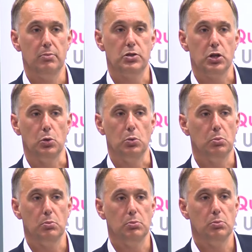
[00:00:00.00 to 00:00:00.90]
so
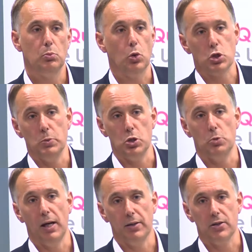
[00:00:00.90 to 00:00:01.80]
what should we do
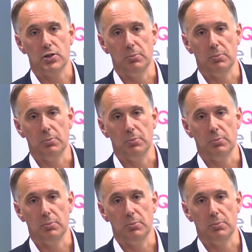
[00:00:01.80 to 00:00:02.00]
about this?